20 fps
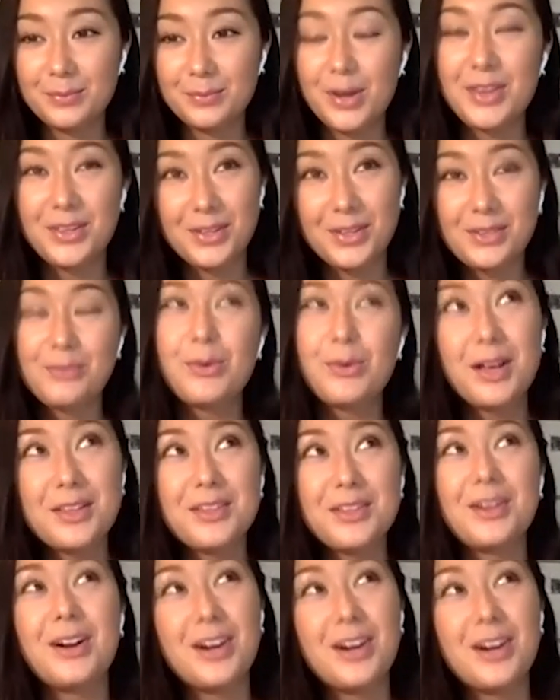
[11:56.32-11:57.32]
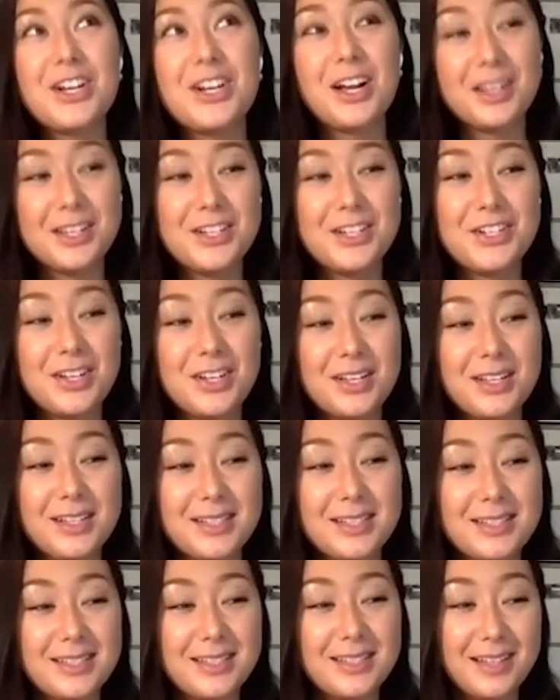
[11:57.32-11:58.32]
while there are
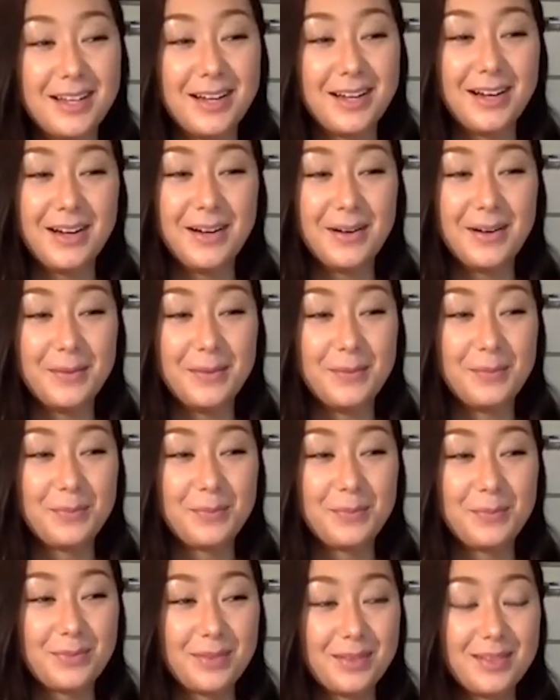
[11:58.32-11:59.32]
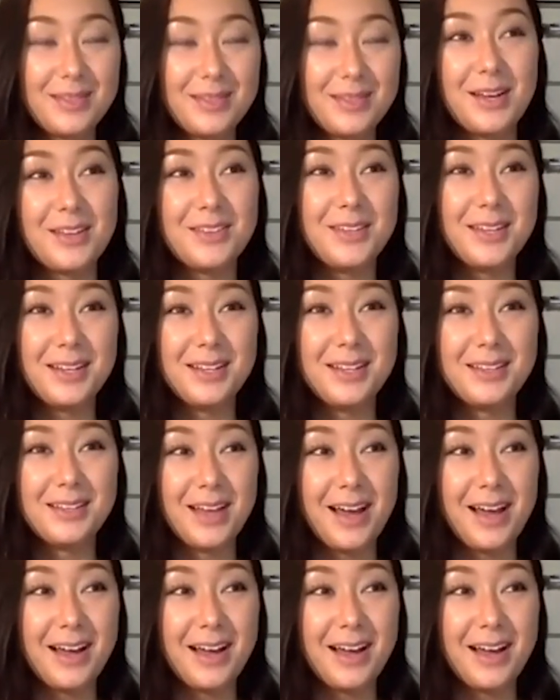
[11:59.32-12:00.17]
challenges, nothing